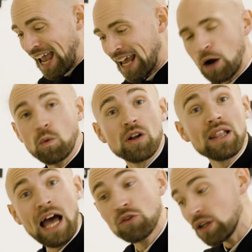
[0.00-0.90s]
and I would
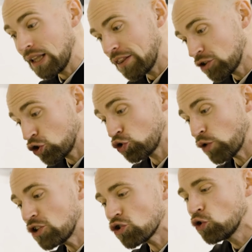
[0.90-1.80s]
allow the leather to
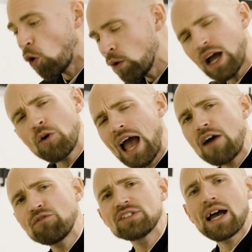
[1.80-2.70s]
stretch, going down
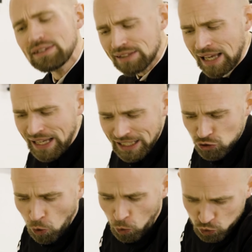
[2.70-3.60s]
half a size
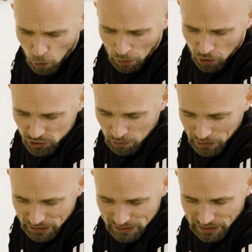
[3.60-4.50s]
is also a
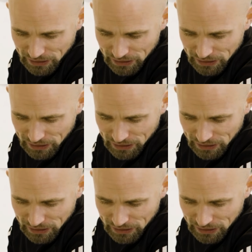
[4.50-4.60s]
possibility.